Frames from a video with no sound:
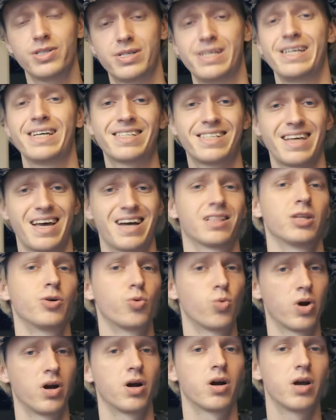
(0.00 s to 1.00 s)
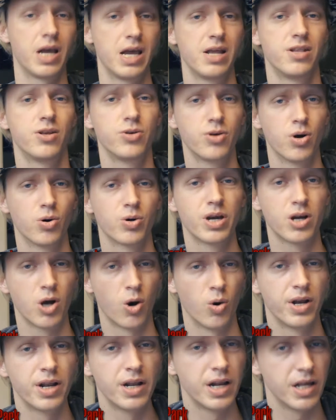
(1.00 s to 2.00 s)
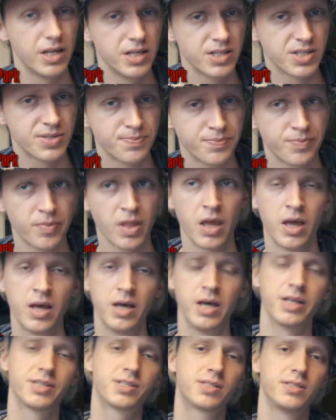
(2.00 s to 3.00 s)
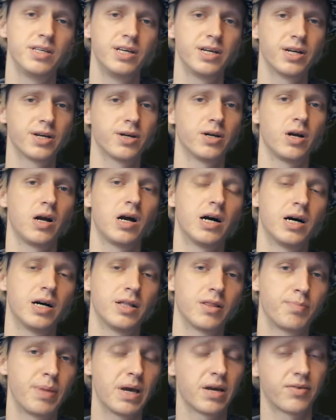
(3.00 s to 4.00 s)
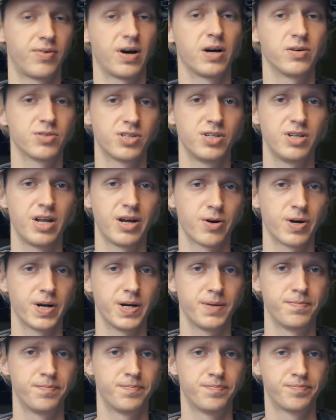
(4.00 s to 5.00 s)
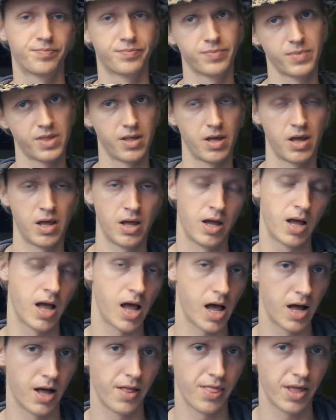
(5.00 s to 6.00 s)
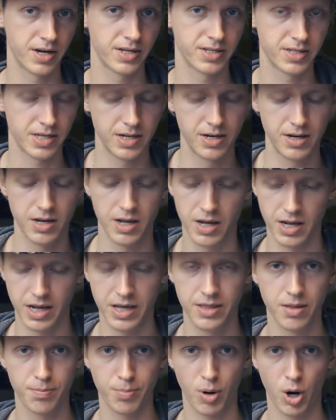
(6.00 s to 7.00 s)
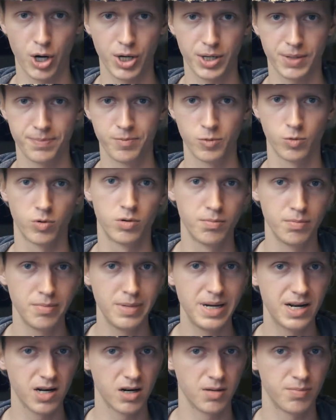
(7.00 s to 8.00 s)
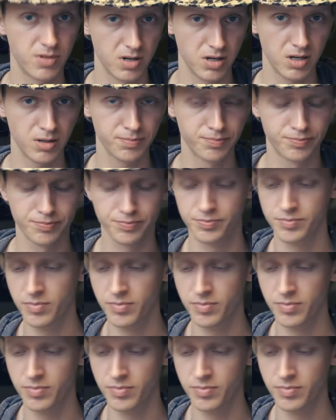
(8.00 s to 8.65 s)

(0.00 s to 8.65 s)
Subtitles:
see exactly where in Yoyogi Kooen it is. It's near the big fountain area that is in the park. We'll meet up there.